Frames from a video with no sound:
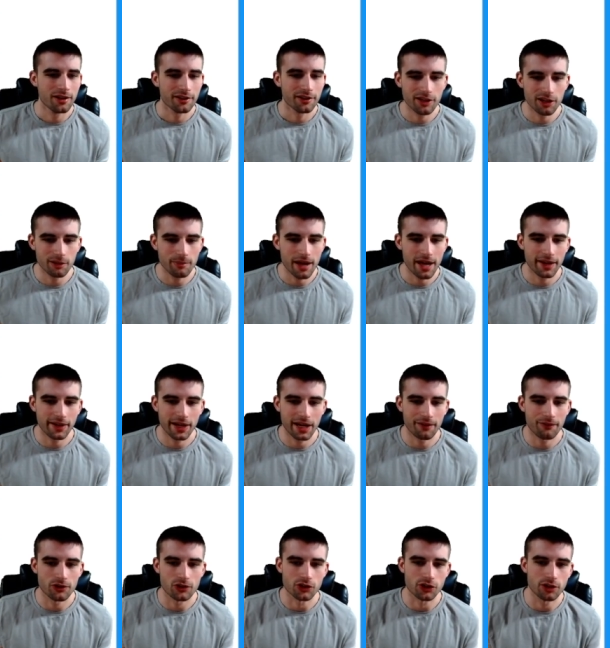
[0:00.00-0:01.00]
good batting
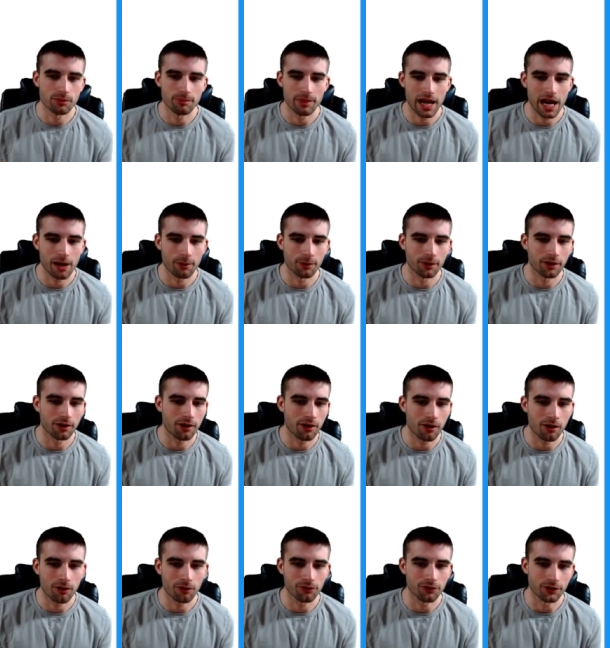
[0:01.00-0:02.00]
average, good power,
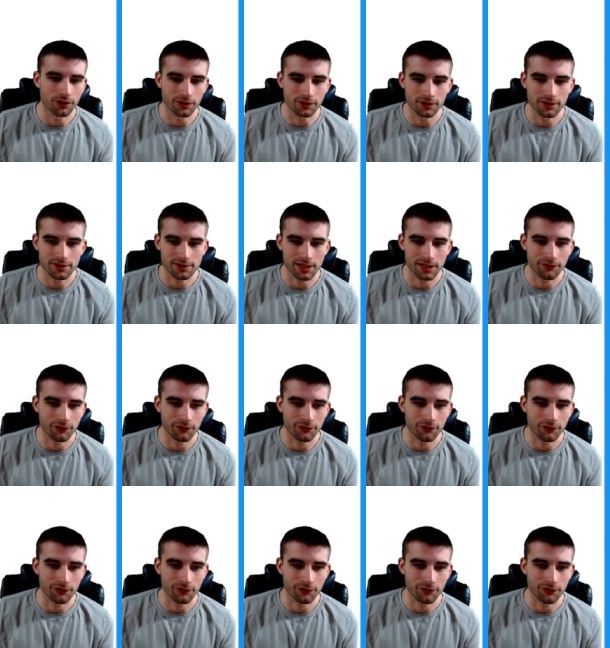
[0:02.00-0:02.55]
all the good stuff,